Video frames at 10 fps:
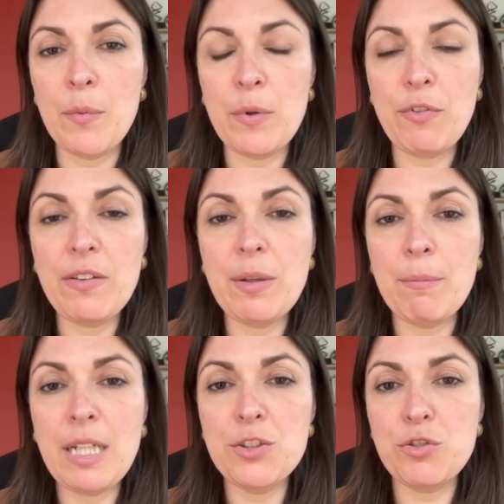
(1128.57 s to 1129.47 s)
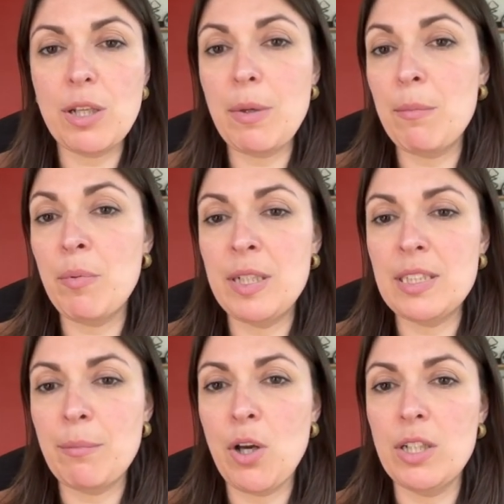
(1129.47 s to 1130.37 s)
We found that mainstream
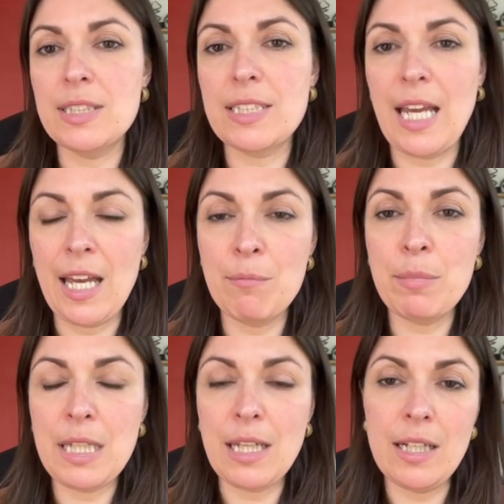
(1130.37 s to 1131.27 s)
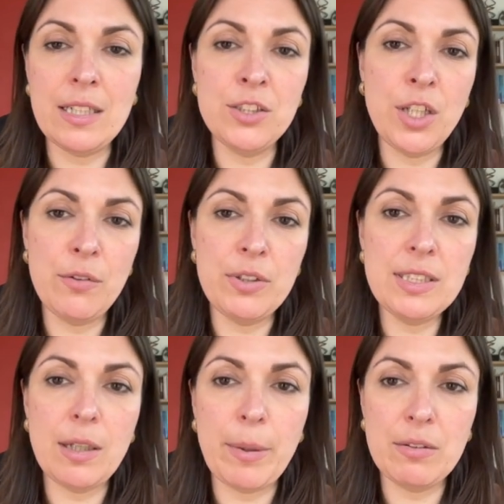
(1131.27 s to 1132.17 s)
implementing partners can be a little
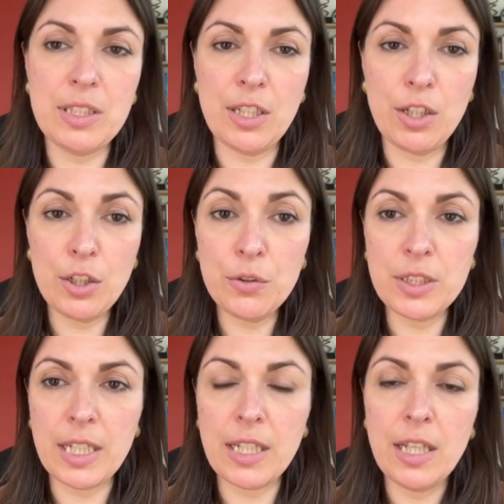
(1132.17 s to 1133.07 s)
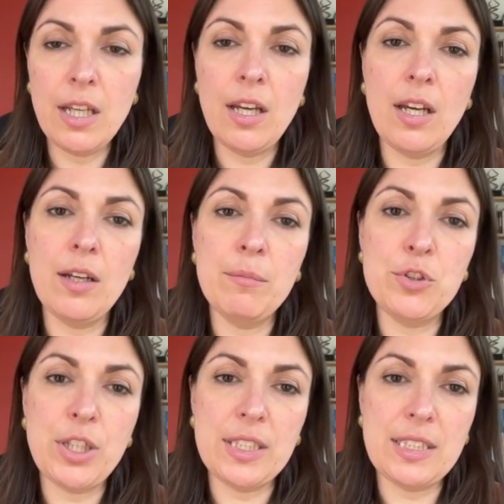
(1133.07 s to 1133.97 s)
nervous about including
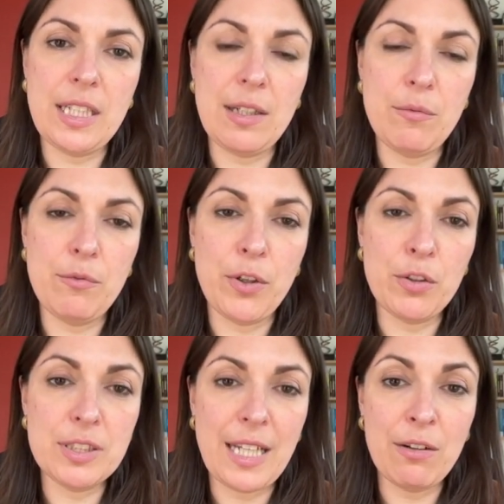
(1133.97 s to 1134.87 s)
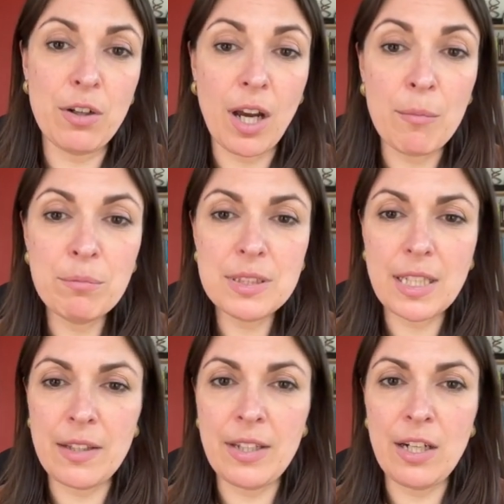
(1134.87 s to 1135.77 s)
GESI-focused outcomes
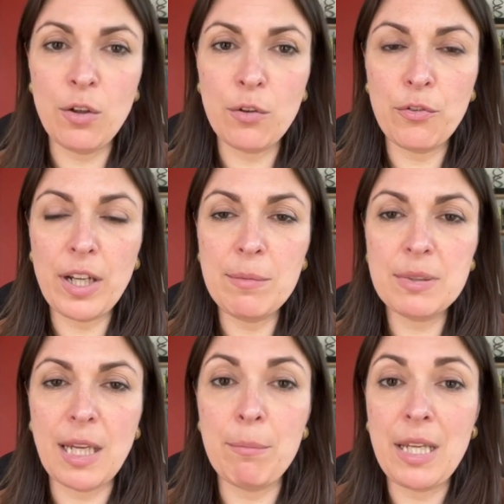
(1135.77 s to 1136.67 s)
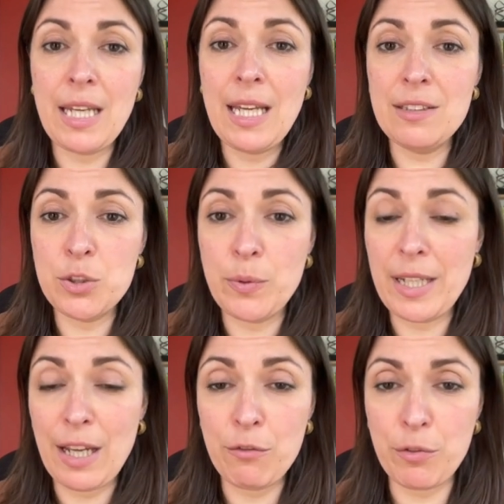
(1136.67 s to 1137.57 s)
in their log frames and being held to
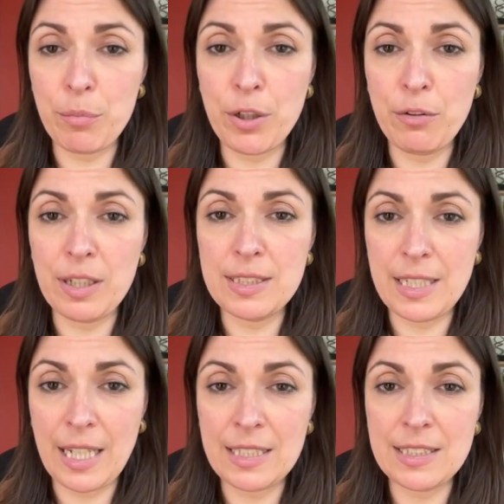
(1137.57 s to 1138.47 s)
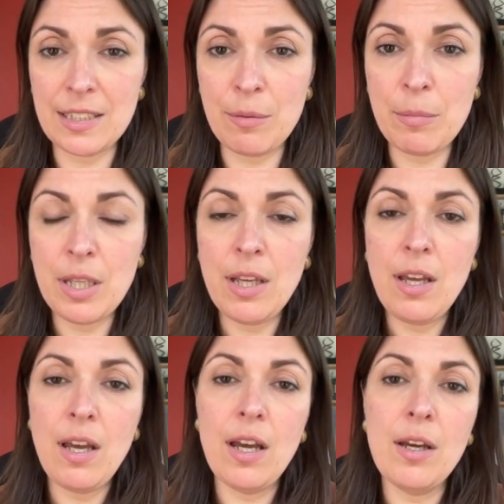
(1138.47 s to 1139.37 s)
account for progress against them,
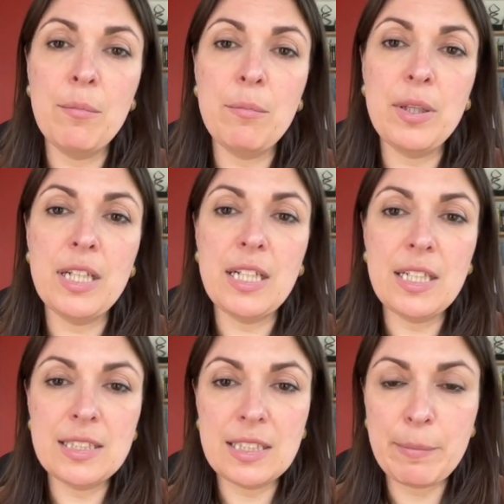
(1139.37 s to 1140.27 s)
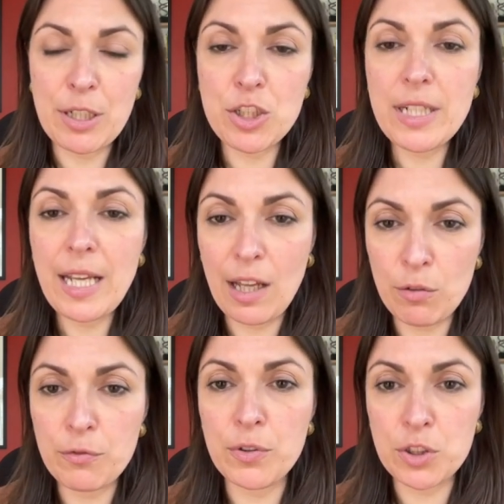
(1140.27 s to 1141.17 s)
but that it is especially
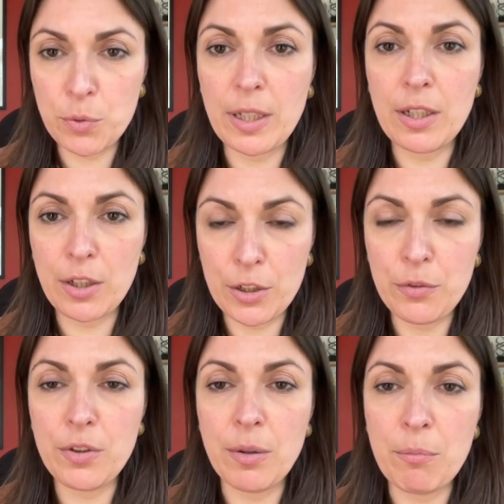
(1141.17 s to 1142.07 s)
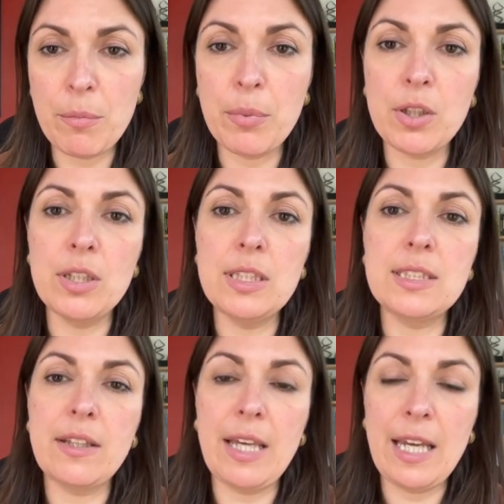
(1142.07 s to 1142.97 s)
helpful include them
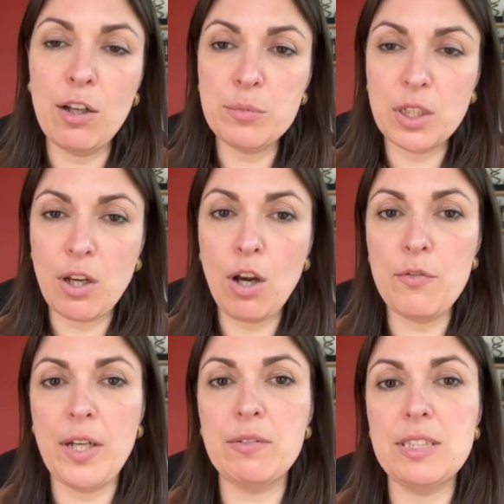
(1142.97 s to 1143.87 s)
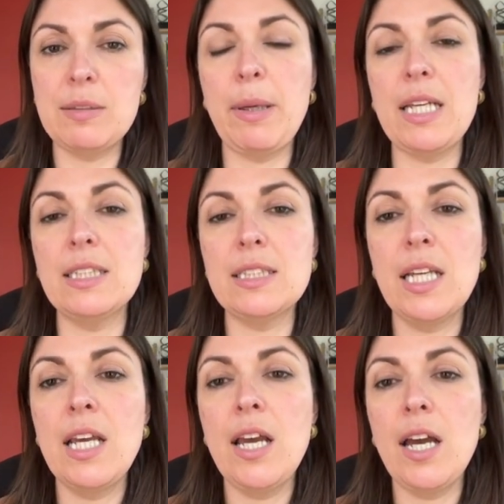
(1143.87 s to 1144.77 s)
because they help to carve out space
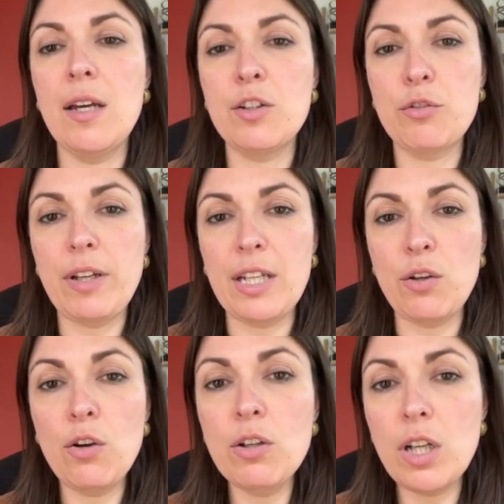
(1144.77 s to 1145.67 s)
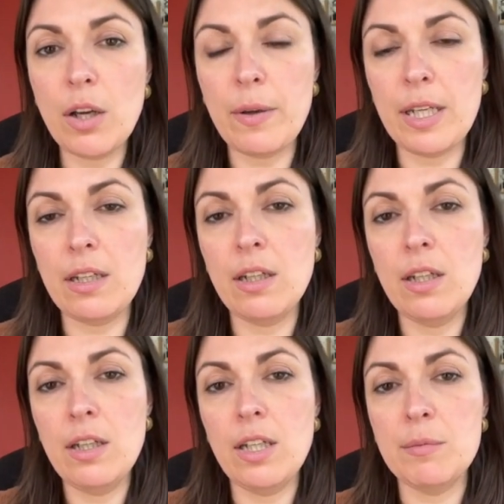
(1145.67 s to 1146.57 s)
and create ongoing
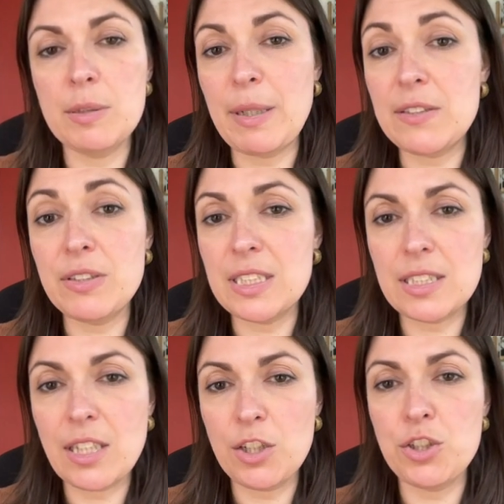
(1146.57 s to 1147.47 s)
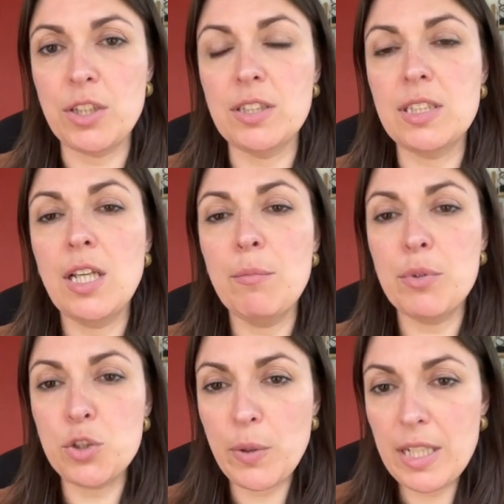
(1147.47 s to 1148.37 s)
space for discussions
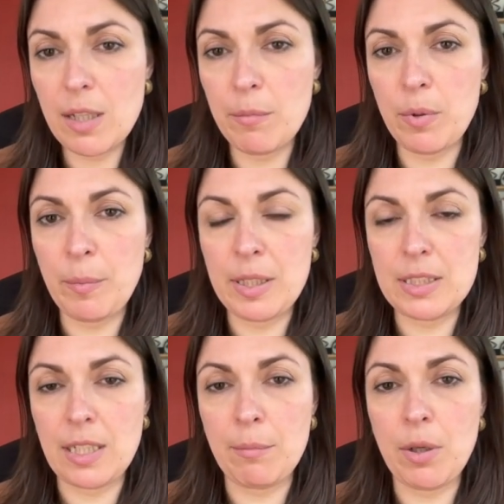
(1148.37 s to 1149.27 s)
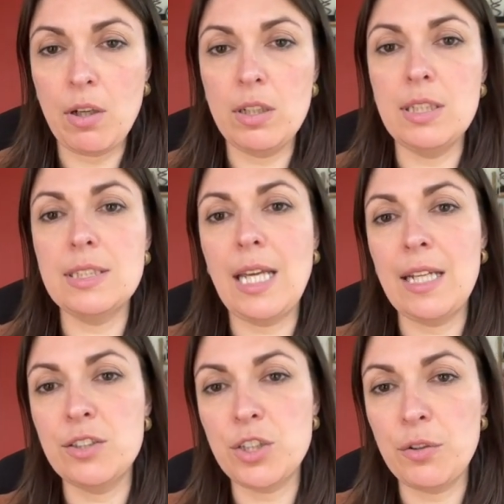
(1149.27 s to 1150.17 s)
between implementing partners
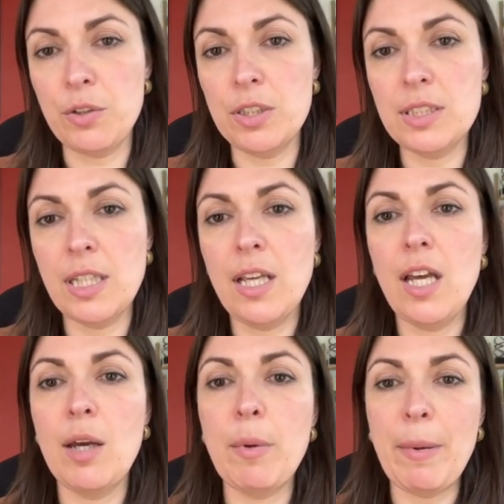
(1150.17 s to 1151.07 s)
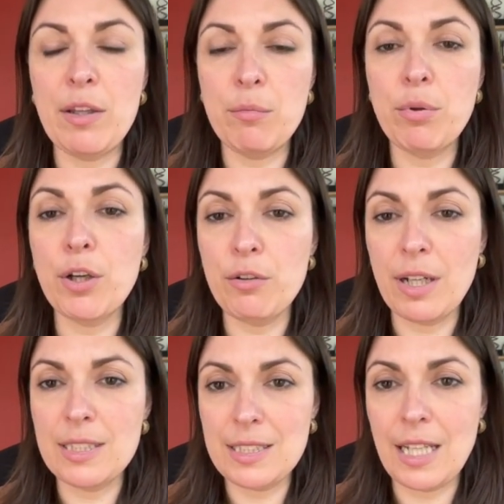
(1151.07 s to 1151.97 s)
and donors about the
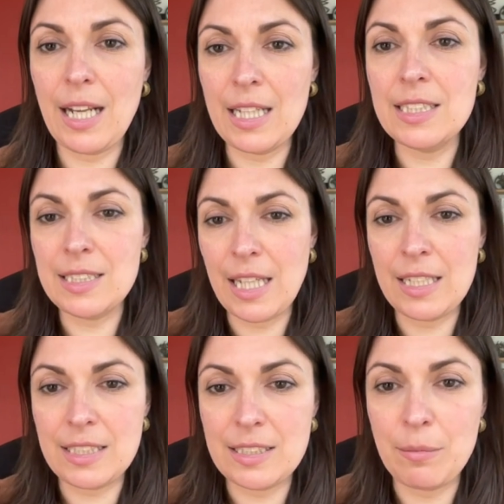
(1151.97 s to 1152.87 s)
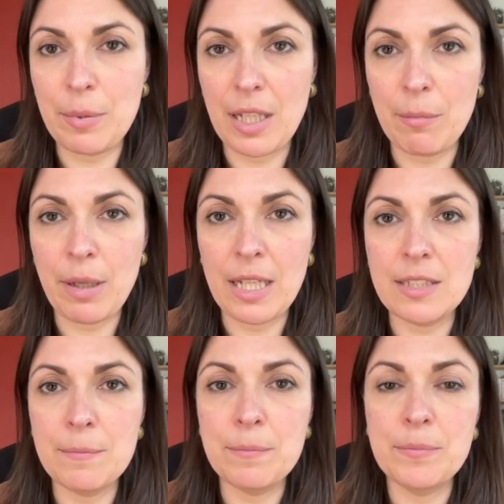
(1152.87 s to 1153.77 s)
progress that is and isn't being made.